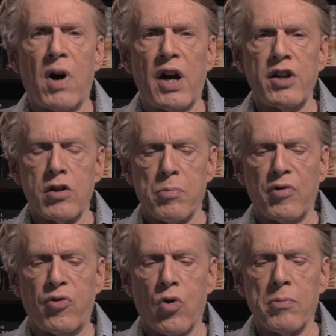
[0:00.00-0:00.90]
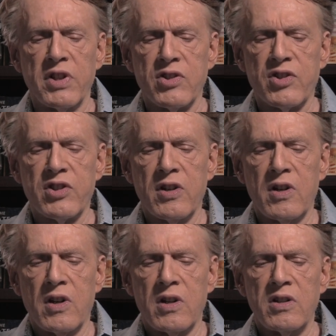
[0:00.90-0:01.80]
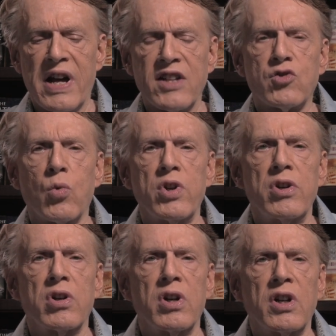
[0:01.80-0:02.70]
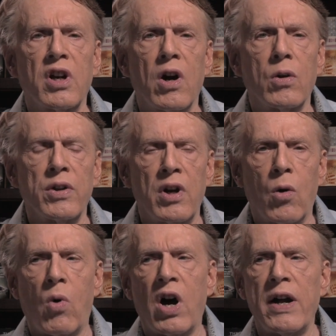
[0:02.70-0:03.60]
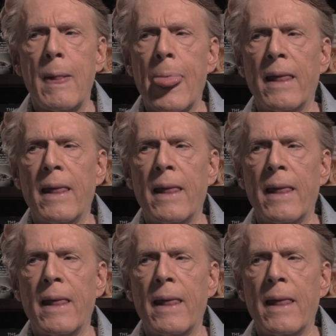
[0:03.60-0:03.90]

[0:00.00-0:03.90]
by your performance, that's where you're going to go. You know why?